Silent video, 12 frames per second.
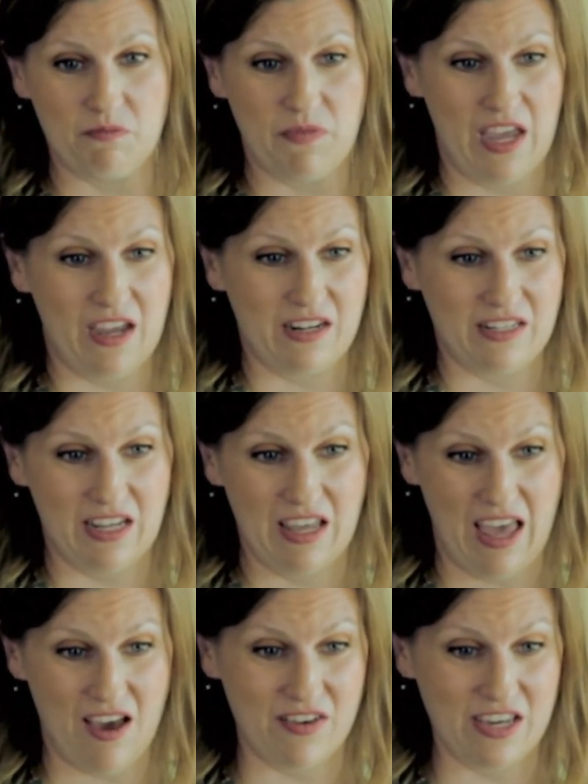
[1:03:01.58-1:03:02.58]
and
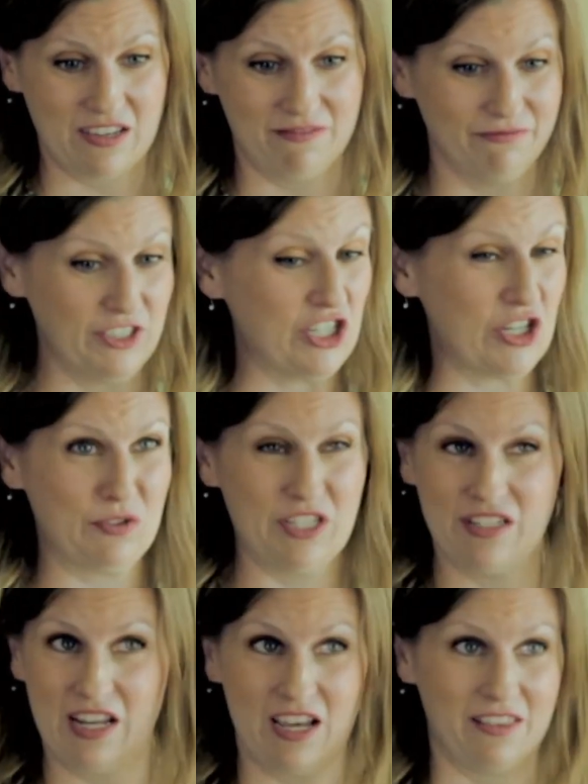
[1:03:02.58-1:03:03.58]
having,
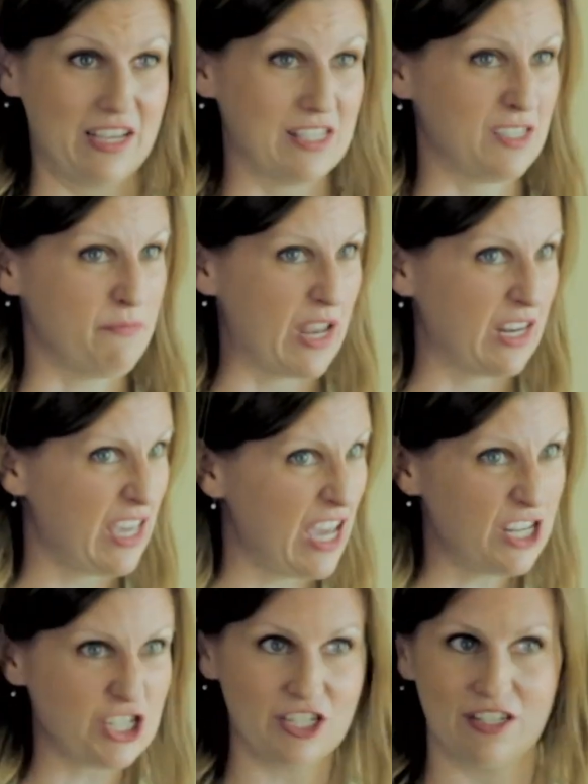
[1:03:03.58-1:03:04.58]
to take less
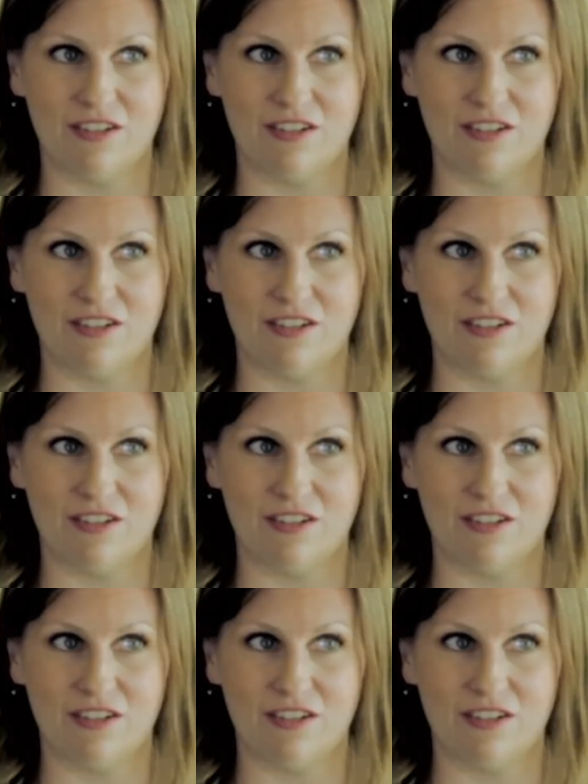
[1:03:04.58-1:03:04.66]
medication